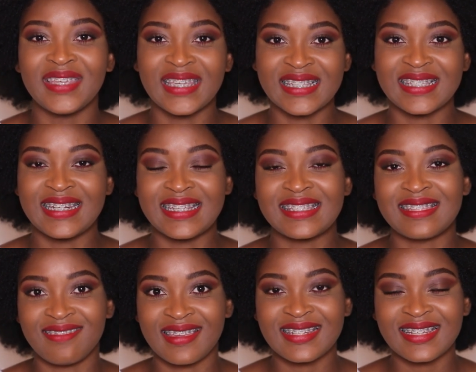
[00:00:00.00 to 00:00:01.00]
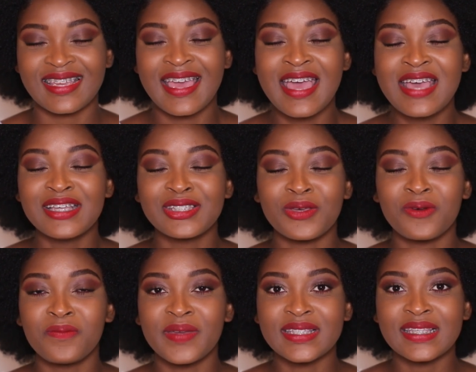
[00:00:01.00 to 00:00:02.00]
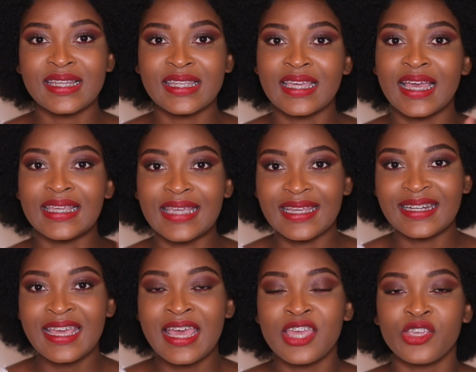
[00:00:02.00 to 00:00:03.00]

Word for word: because it is synthetic. So basically, again,